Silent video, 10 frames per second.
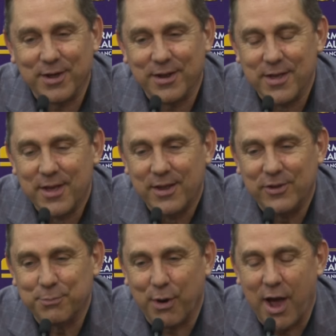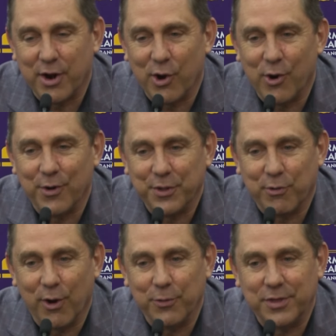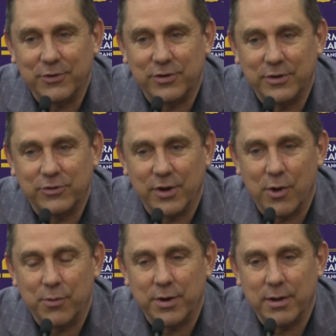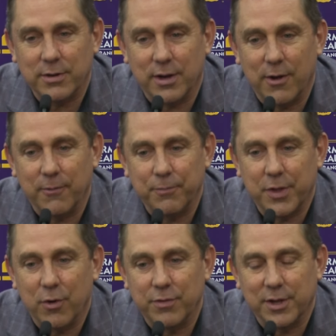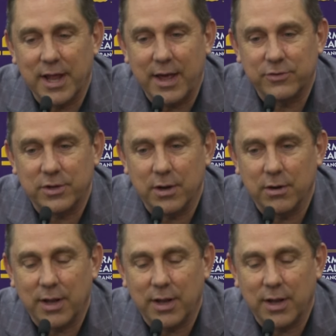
But just proud of her and the growth that she's shown, at, you know, over the last year.